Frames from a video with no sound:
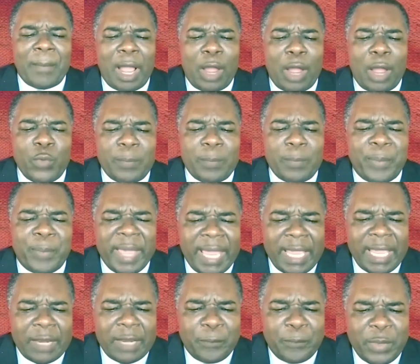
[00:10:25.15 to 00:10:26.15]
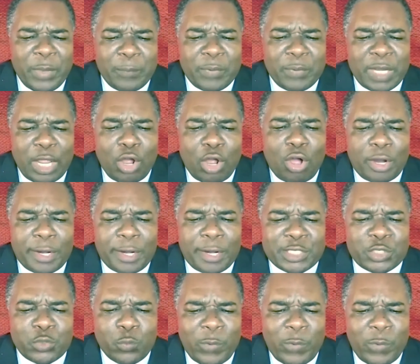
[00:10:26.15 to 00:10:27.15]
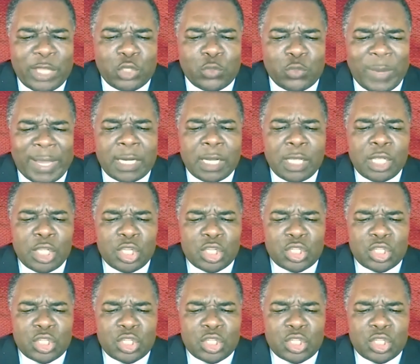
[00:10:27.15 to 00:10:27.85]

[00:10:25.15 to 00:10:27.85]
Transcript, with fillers: Are we paying people their honest wage when